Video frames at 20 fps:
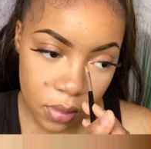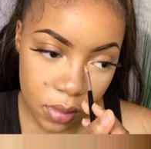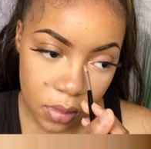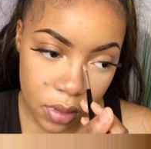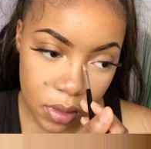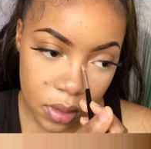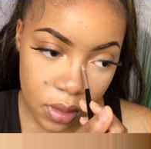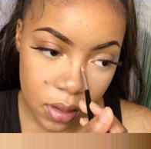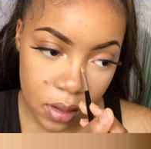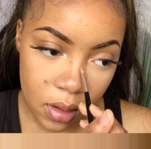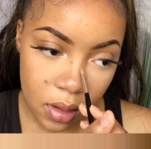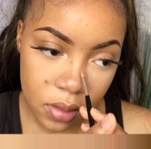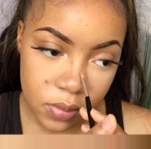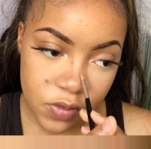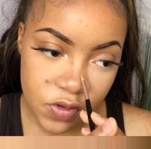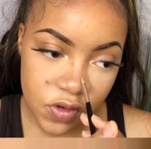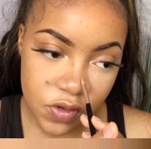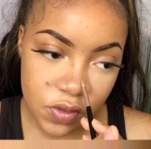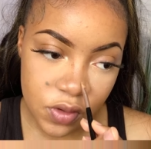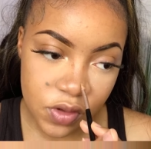Now I'm
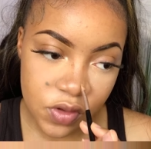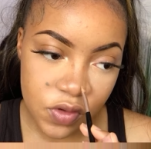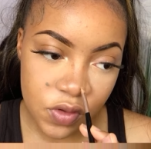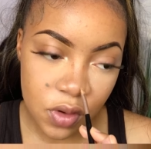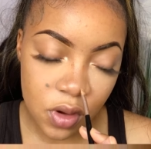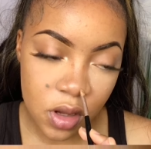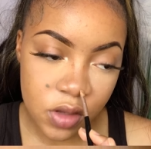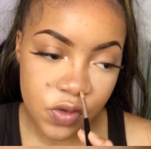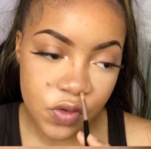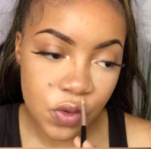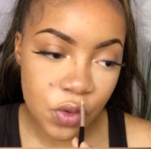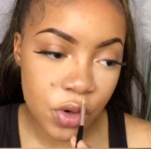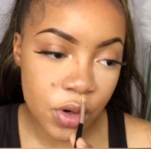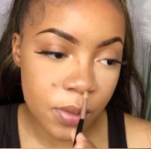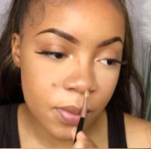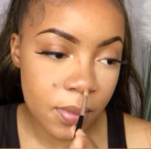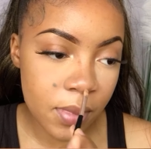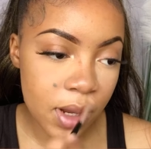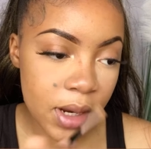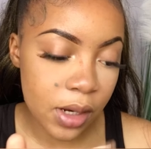just going to contour
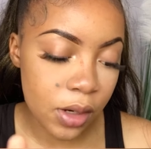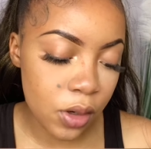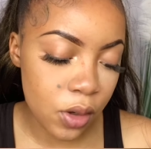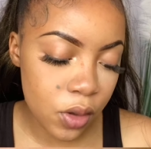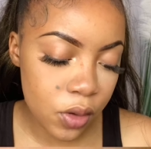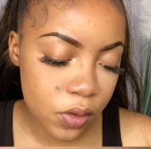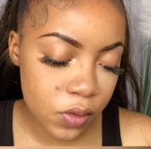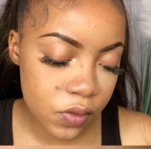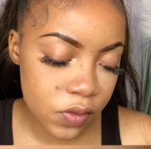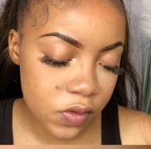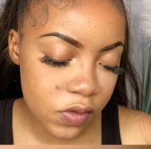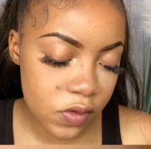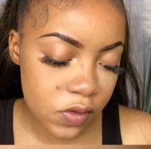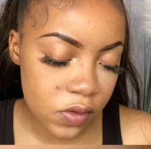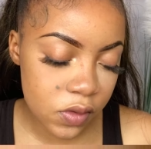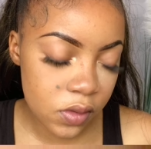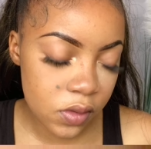my nose.